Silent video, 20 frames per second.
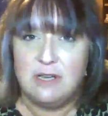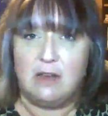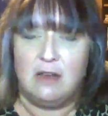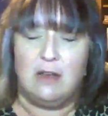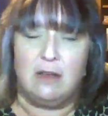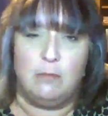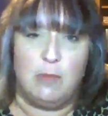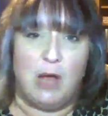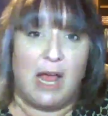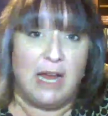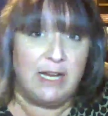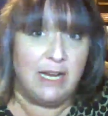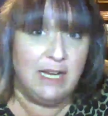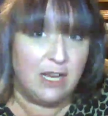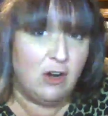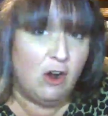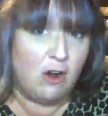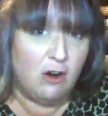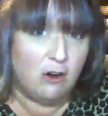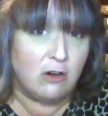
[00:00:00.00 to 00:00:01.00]
I can
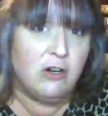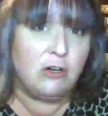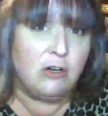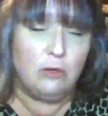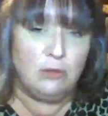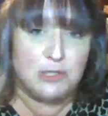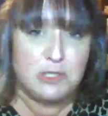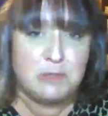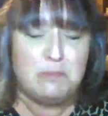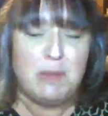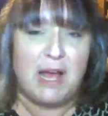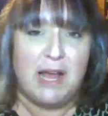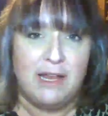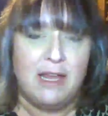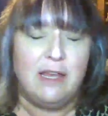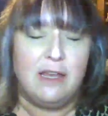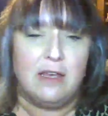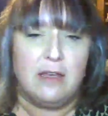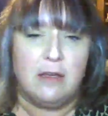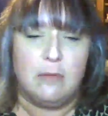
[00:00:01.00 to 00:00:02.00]
get articles by
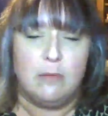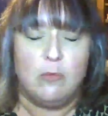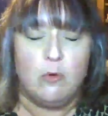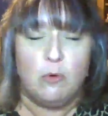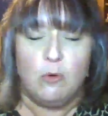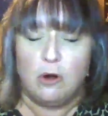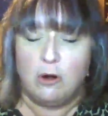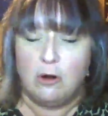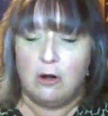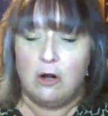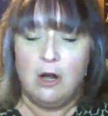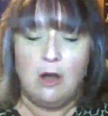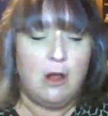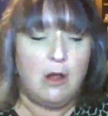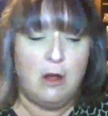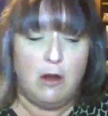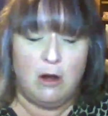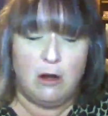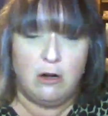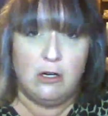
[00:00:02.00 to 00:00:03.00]
him or
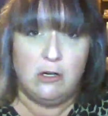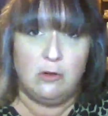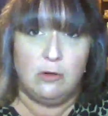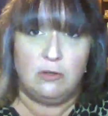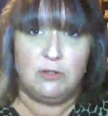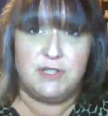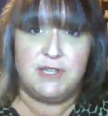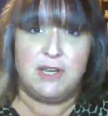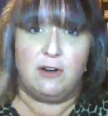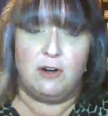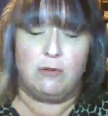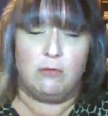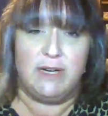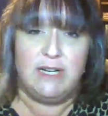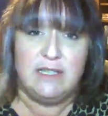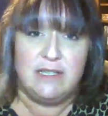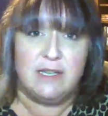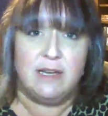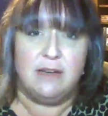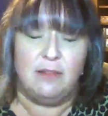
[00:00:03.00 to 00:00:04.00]
articles that are
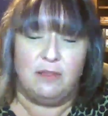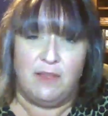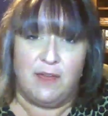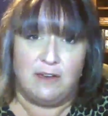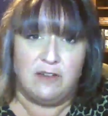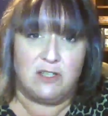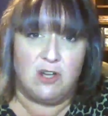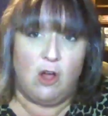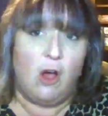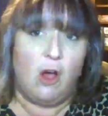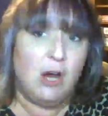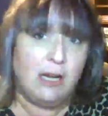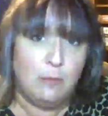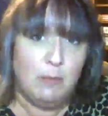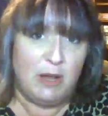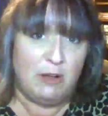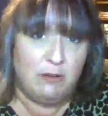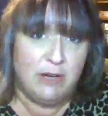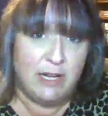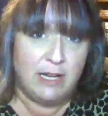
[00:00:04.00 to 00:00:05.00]
recent that talk
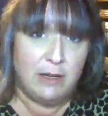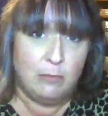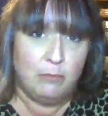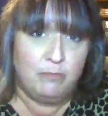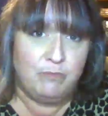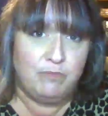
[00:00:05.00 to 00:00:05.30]
about him.